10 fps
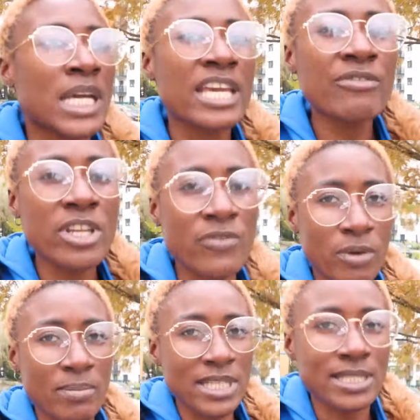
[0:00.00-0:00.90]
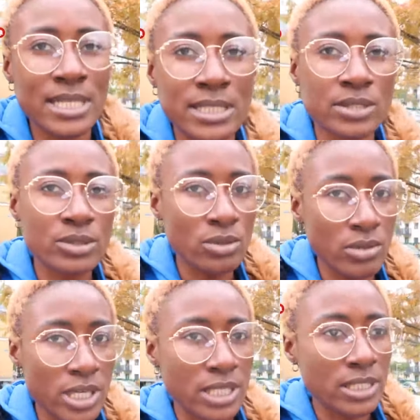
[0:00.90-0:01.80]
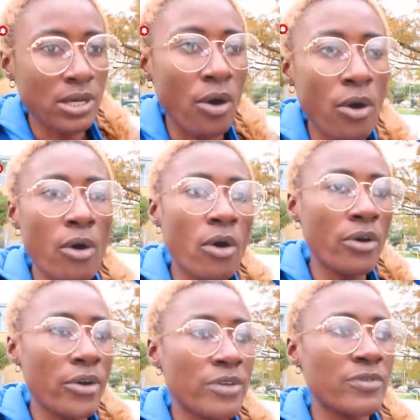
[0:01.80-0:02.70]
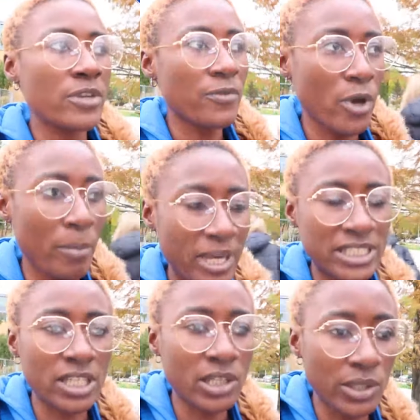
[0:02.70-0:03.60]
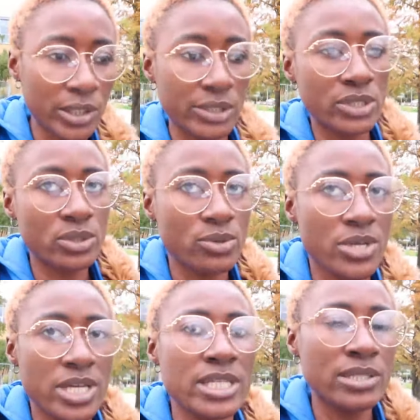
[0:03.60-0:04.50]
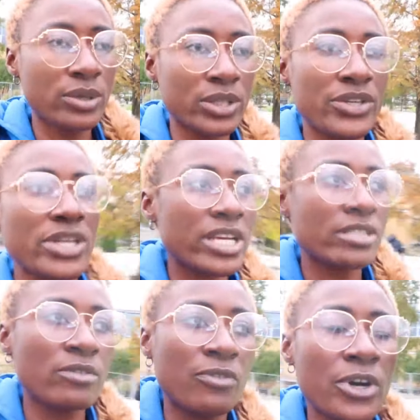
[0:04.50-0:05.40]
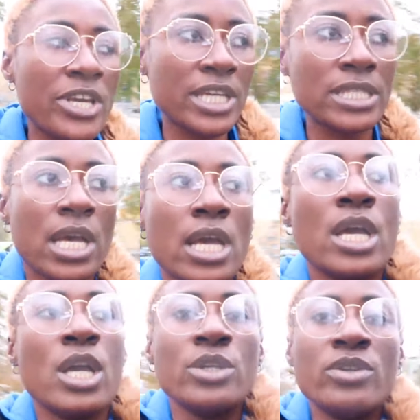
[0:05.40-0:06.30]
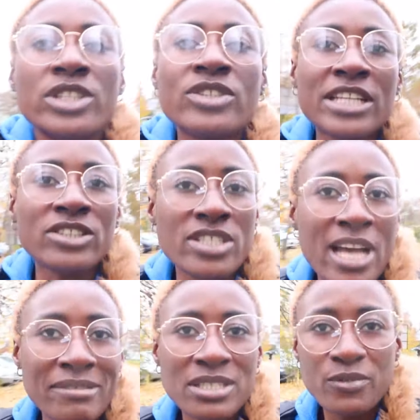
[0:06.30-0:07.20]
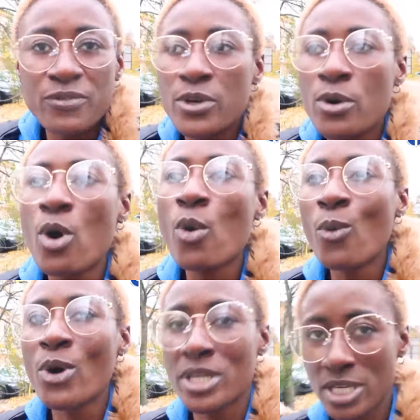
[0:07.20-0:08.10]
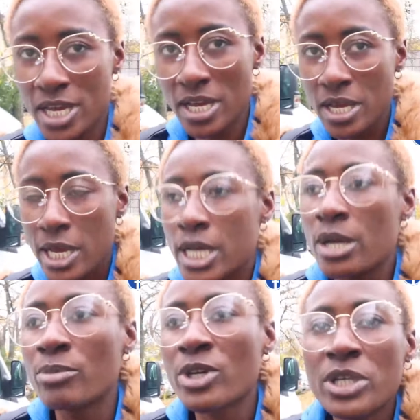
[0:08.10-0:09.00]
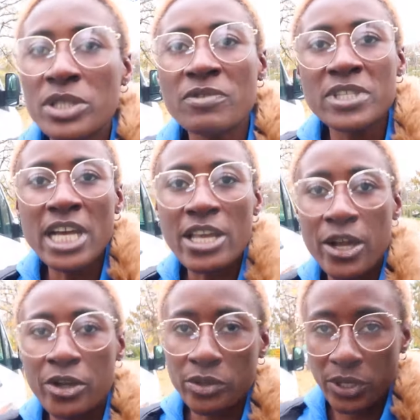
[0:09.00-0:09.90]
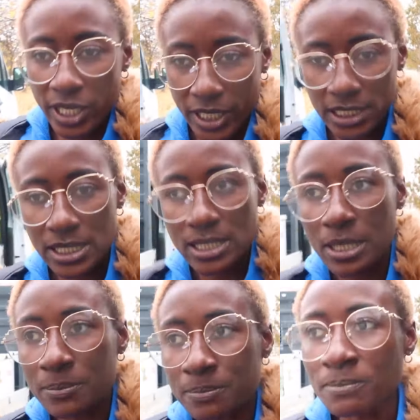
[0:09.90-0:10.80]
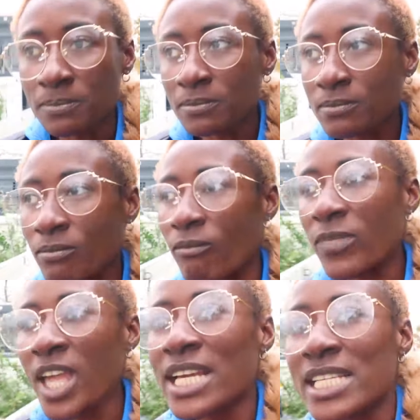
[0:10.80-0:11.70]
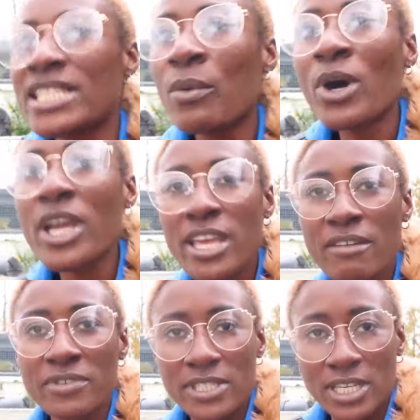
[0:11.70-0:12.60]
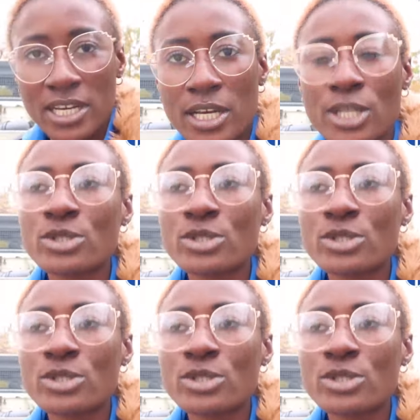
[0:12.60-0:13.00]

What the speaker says: Even if your master's is 2 years, or even if your bachelor is 2 years or 3 years or 4 years, you literally just have to fill 1 year, because the visa you're going to get is a 1 year visa.